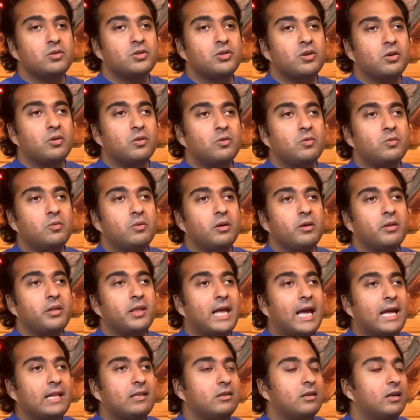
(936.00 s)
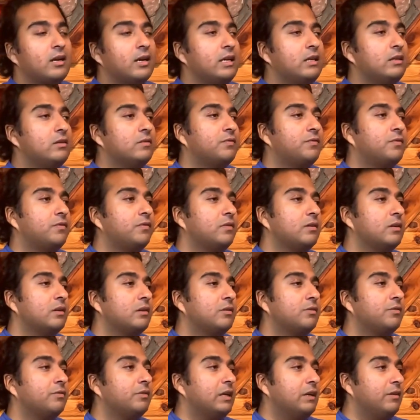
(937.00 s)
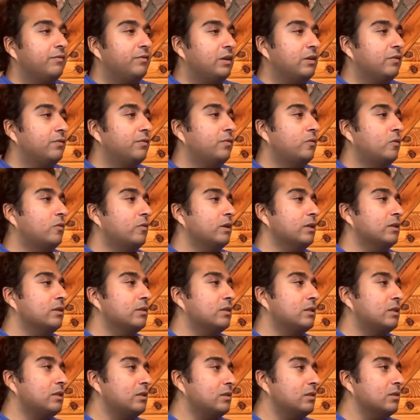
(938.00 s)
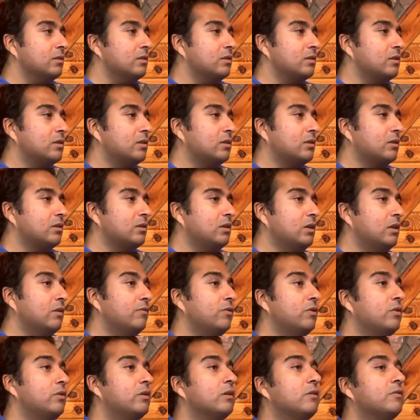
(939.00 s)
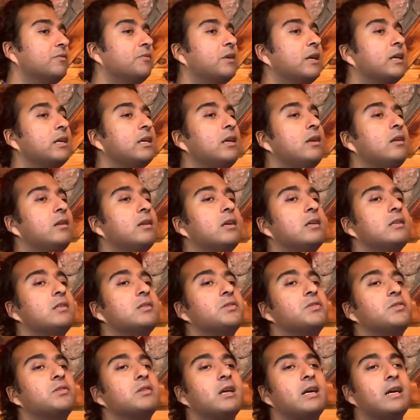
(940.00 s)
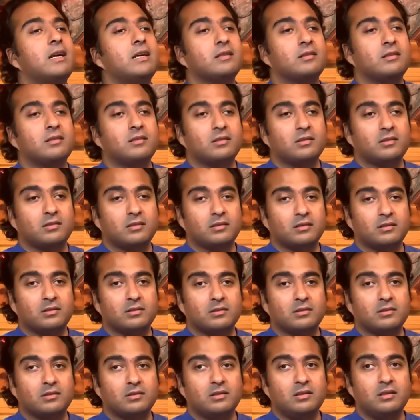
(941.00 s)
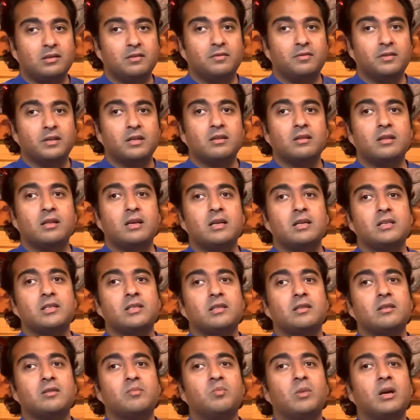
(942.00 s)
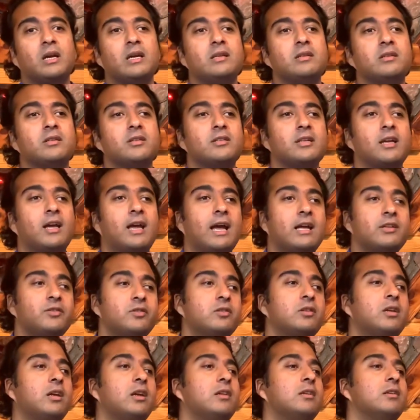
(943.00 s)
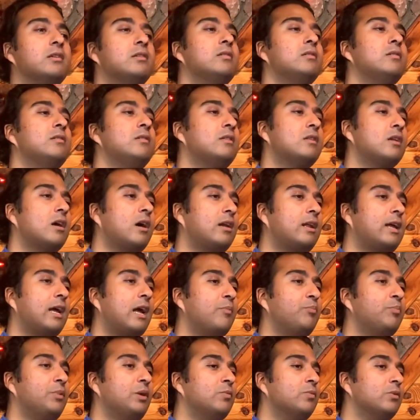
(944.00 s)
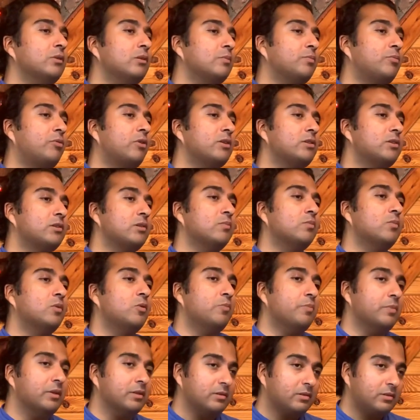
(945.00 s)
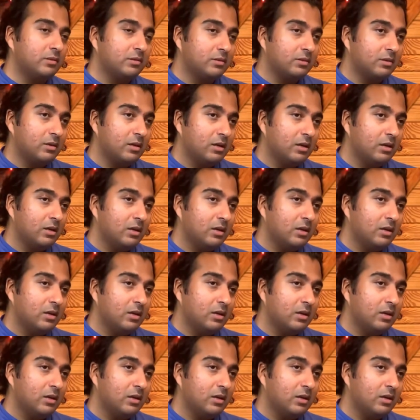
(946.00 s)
So that kind of craving for existence, if you can recognize that, realize that the mind is agitated, not happy with the present moment,